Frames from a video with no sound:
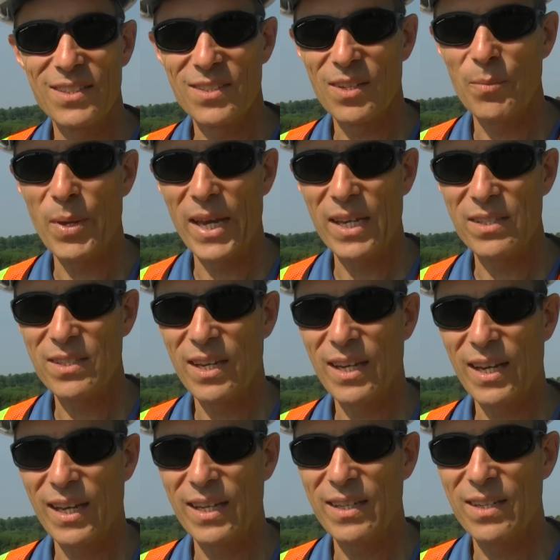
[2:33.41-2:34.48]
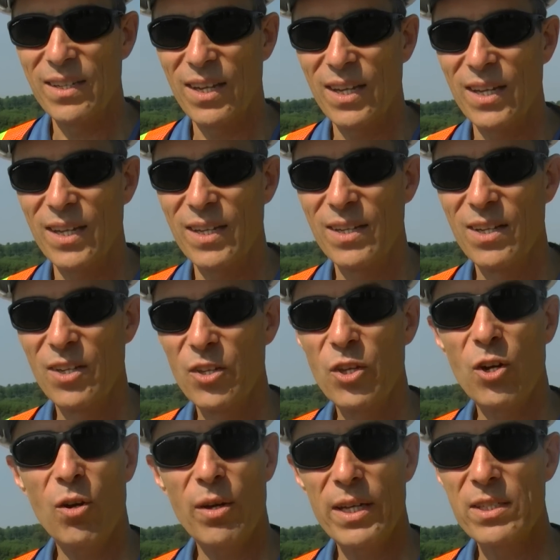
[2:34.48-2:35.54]
amazing, and you
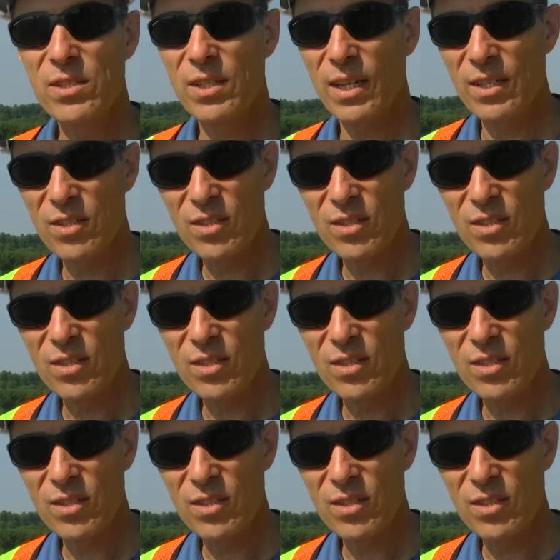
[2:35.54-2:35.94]
know, it's